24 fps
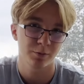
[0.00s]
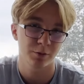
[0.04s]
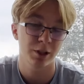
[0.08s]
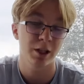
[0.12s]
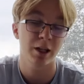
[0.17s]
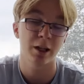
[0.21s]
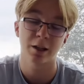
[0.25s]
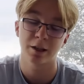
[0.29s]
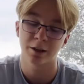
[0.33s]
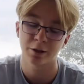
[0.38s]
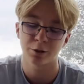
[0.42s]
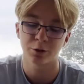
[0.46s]

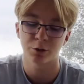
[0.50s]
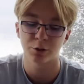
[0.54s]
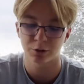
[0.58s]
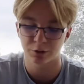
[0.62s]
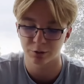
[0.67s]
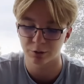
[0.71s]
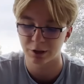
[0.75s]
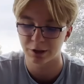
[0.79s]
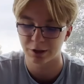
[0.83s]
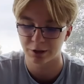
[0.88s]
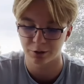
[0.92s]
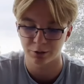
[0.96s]
yeah,
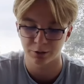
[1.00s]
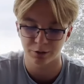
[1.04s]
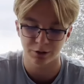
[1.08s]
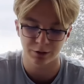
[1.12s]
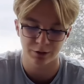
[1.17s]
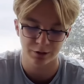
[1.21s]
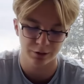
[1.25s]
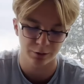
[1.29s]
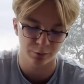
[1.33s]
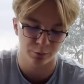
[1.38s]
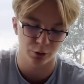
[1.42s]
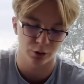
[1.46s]
really good
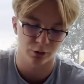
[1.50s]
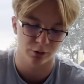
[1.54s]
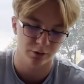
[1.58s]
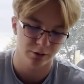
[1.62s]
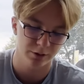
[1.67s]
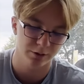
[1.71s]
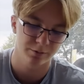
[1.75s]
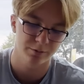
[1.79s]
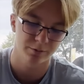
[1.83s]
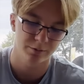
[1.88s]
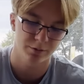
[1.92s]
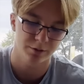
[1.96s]
into Bolt
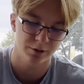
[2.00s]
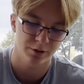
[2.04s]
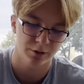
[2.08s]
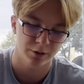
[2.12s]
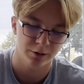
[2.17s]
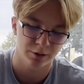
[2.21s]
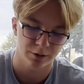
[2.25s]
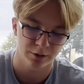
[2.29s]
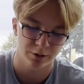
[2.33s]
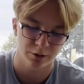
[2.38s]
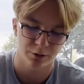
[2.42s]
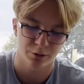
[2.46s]

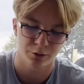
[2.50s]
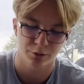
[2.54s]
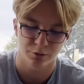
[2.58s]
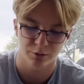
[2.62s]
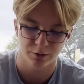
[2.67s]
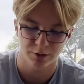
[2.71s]
too.